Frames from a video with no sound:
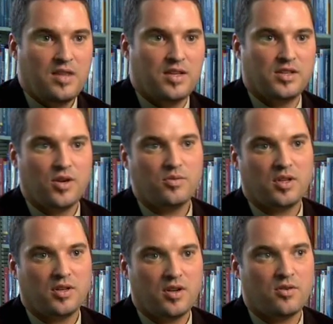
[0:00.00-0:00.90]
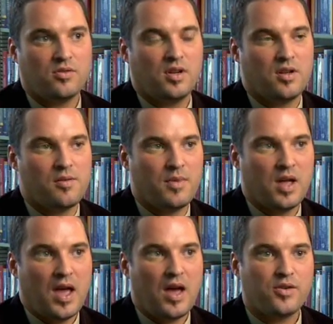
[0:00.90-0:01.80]
that don't connote
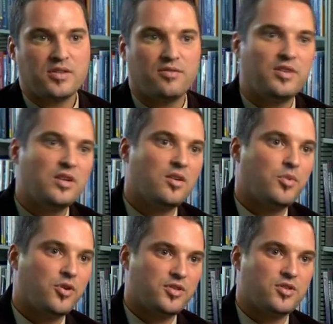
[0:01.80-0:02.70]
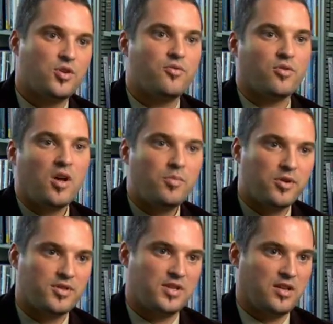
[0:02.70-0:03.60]
um, how severe a person's overall
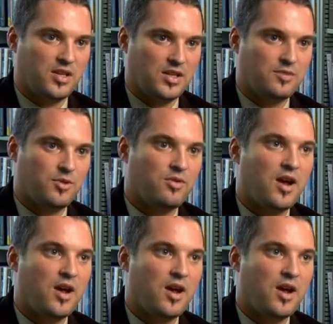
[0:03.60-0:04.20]
personality is, but